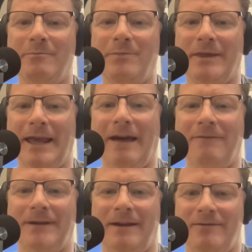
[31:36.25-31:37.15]
but they
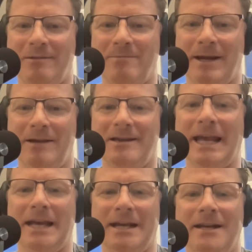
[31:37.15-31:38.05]
have to have somebody
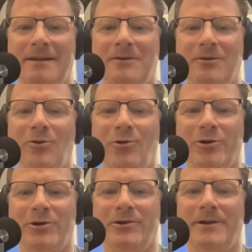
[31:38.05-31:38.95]
standing in their
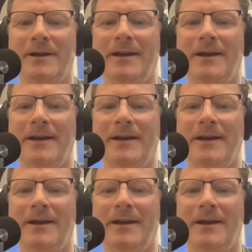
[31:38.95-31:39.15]
corner.